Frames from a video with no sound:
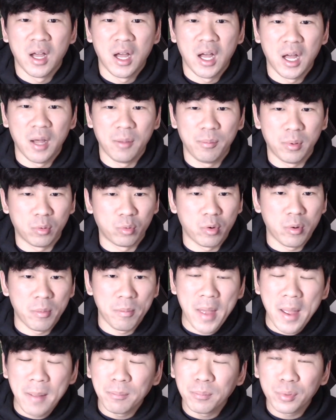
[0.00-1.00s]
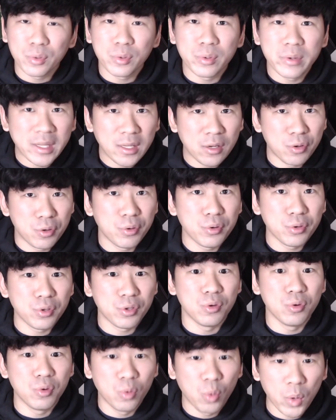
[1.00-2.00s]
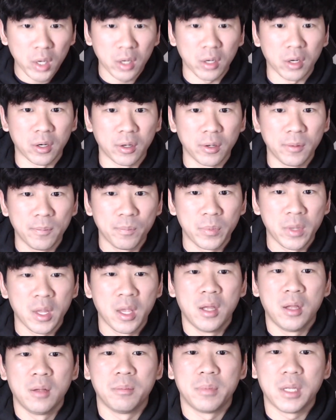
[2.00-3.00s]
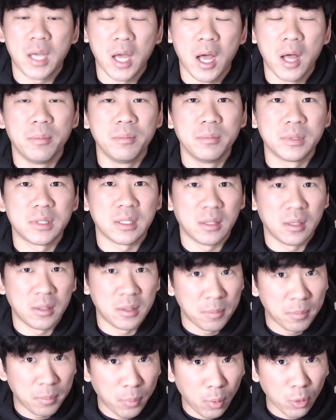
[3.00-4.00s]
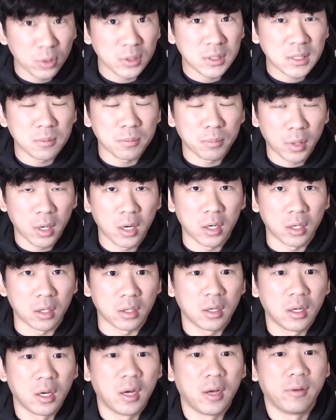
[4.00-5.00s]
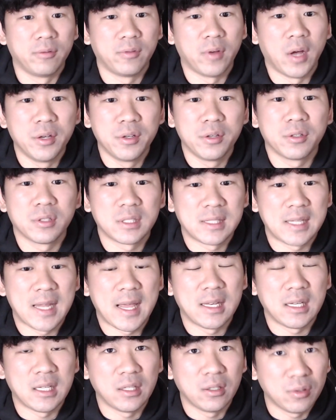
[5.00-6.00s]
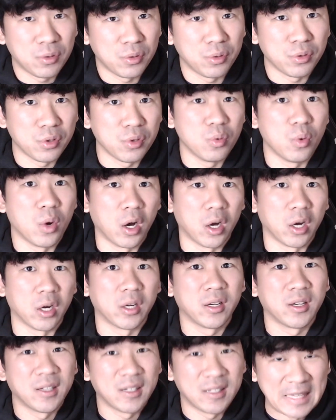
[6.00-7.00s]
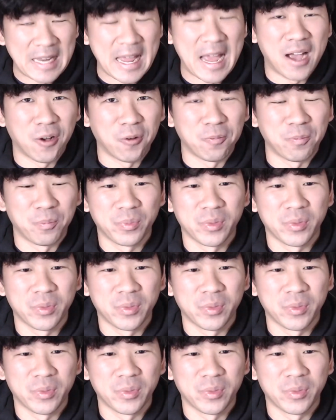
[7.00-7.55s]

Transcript: but remembering who you were becomes an important part of understanding who you are now.